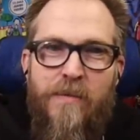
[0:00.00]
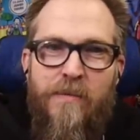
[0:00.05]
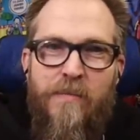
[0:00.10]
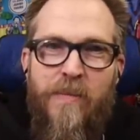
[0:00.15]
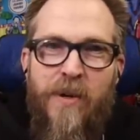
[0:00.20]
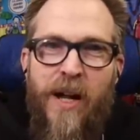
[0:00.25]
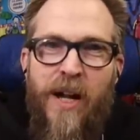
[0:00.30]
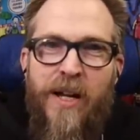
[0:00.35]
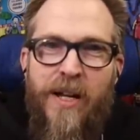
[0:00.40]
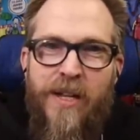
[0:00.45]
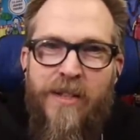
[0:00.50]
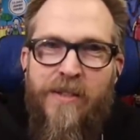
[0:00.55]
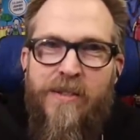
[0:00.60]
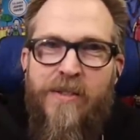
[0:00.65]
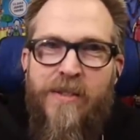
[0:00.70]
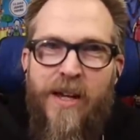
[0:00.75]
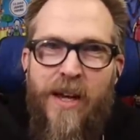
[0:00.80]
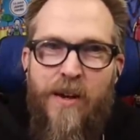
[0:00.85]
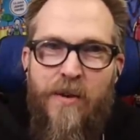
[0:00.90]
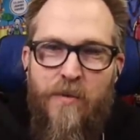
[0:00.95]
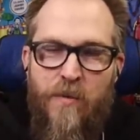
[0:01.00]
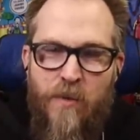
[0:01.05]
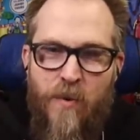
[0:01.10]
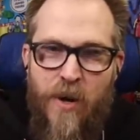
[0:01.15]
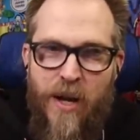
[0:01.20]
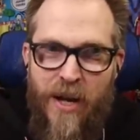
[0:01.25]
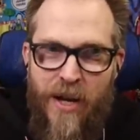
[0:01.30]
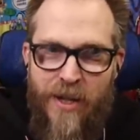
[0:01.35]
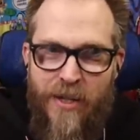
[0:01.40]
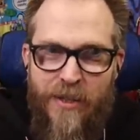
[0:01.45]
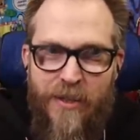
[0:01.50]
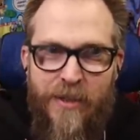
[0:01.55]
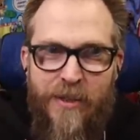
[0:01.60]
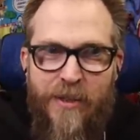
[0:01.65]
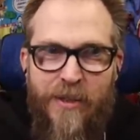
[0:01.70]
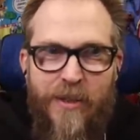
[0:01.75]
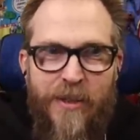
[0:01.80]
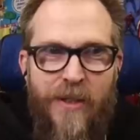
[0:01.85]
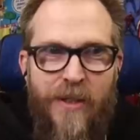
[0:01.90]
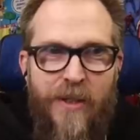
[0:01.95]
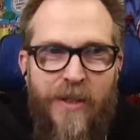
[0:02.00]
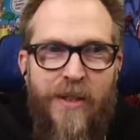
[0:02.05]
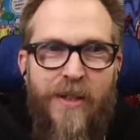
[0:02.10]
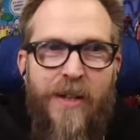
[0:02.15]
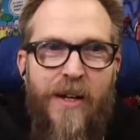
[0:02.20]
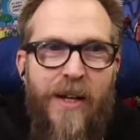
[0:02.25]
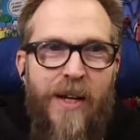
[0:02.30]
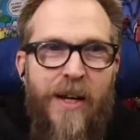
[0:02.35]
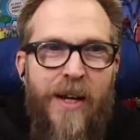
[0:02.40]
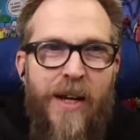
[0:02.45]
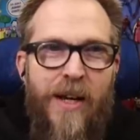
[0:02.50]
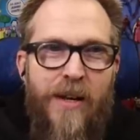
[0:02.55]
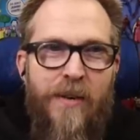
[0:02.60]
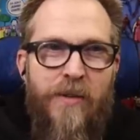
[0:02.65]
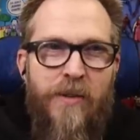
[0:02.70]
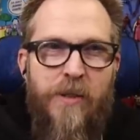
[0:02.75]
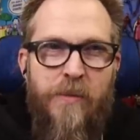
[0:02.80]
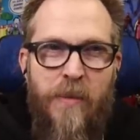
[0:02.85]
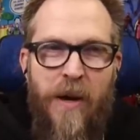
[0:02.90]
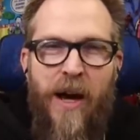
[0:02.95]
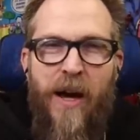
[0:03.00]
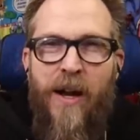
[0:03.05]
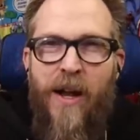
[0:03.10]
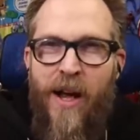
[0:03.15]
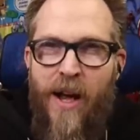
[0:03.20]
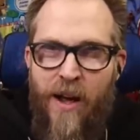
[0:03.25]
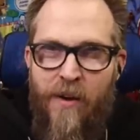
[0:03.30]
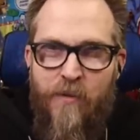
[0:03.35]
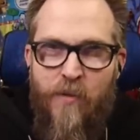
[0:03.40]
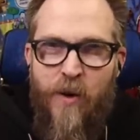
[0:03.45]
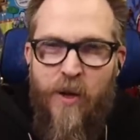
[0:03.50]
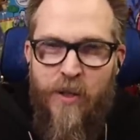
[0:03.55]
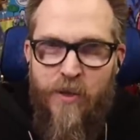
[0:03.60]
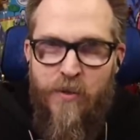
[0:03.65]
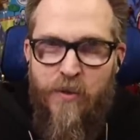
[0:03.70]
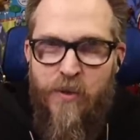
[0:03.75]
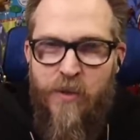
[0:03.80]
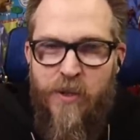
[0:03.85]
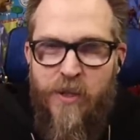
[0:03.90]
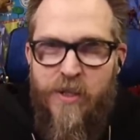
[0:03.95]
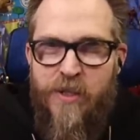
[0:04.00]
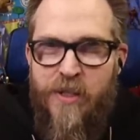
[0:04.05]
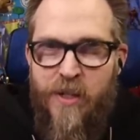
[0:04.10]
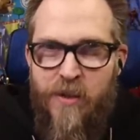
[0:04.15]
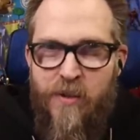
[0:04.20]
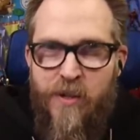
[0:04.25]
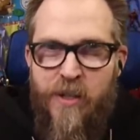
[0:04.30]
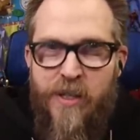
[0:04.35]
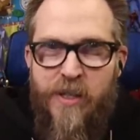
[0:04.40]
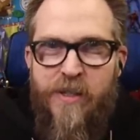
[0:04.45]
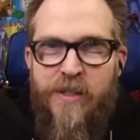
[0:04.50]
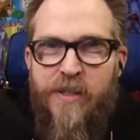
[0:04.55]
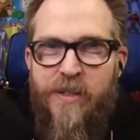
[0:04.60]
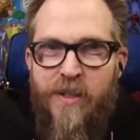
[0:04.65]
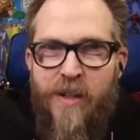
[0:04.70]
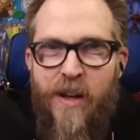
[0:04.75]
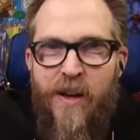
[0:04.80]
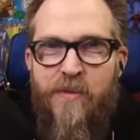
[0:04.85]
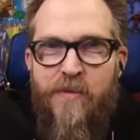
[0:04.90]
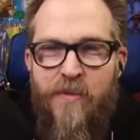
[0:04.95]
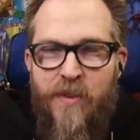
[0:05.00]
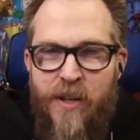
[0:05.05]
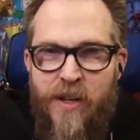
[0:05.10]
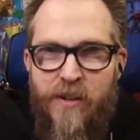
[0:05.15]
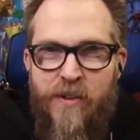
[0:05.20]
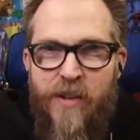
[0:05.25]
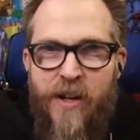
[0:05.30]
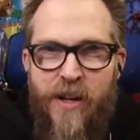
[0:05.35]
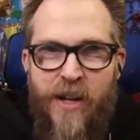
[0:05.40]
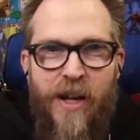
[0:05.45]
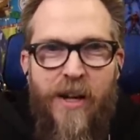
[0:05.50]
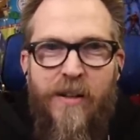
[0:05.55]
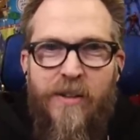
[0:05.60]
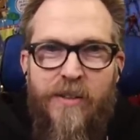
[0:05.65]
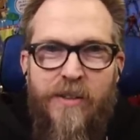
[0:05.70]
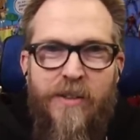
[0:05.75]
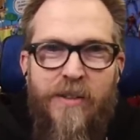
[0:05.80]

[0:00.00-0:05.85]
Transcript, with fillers: but I can say when. Uh, it was about halfway through the series. I figured it out.